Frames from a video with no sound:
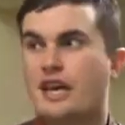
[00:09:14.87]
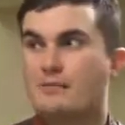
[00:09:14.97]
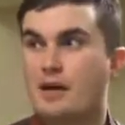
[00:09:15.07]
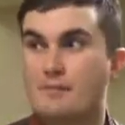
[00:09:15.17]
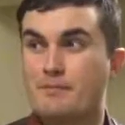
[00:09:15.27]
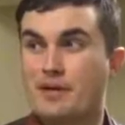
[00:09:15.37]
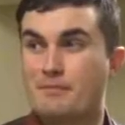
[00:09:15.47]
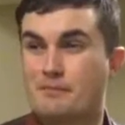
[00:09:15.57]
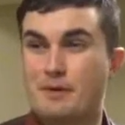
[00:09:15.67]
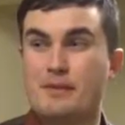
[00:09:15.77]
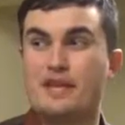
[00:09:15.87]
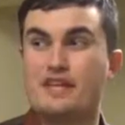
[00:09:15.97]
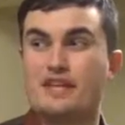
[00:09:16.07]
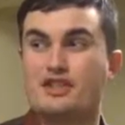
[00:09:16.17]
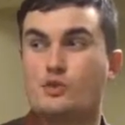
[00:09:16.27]
by ma by making
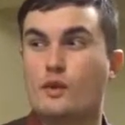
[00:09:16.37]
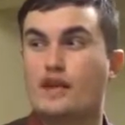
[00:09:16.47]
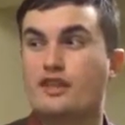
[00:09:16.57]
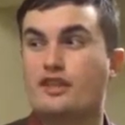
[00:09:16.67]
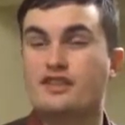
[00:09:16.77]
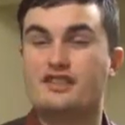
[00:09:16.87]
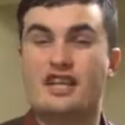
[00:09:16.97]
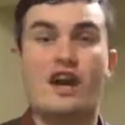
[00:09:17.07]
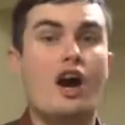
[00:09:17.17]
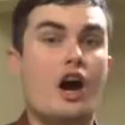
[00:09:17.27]
it to where they say,